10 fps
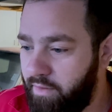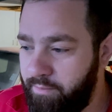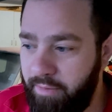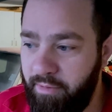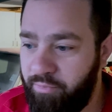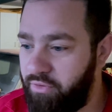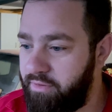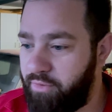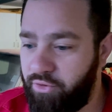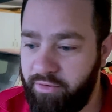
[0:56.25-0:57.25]
maybe pull the
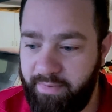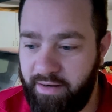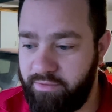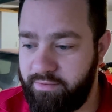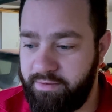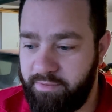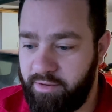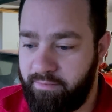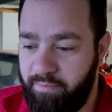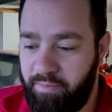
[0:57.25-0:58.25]
motor mount
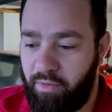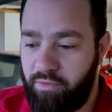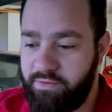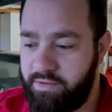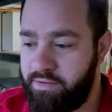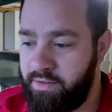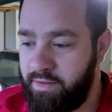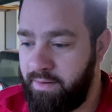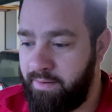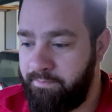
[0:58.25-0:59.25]
bolts,
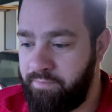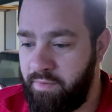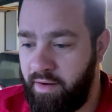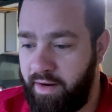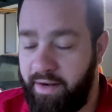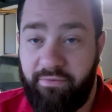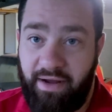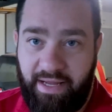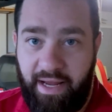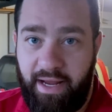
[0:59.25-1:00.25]
and if I
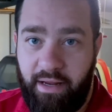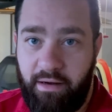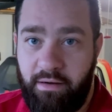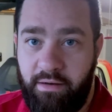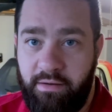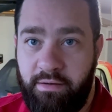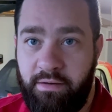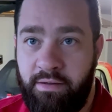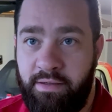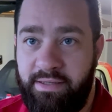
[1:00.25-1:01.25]
can,
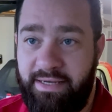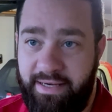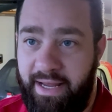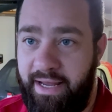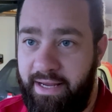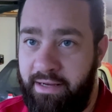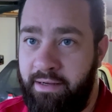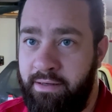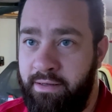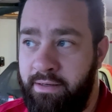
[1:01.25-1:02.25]
today,
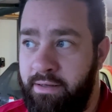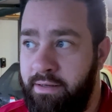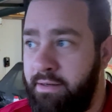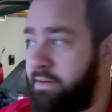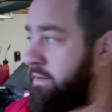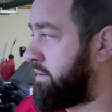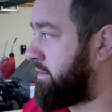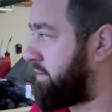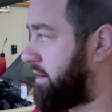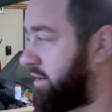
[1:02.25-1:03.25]

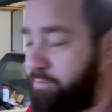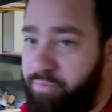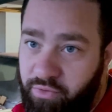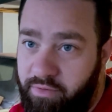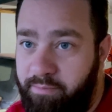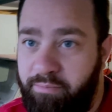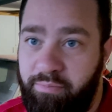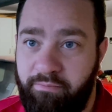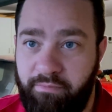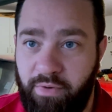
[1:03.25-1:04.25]
I'll pull the
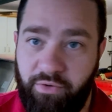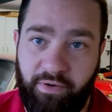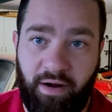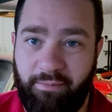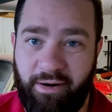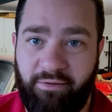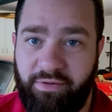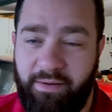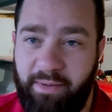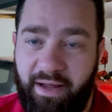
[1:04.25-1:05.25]
motor out, but I don't
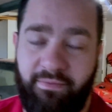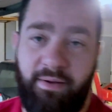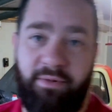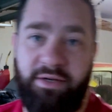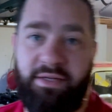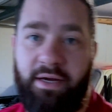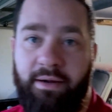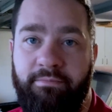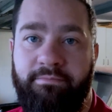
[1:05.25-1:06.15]
think I'm gonna have that much time.